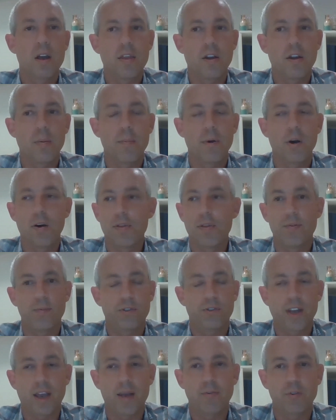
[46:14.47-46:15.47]
They're both
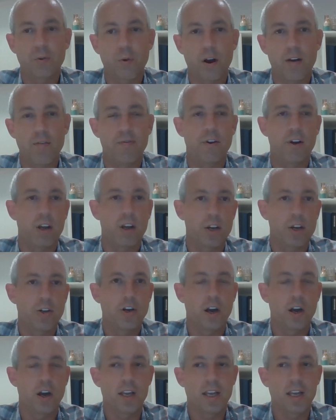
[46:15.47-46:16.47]
same square footage
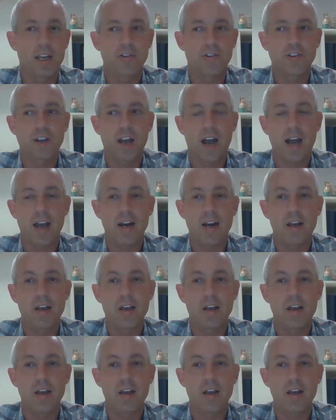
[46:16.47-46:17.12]
on each side.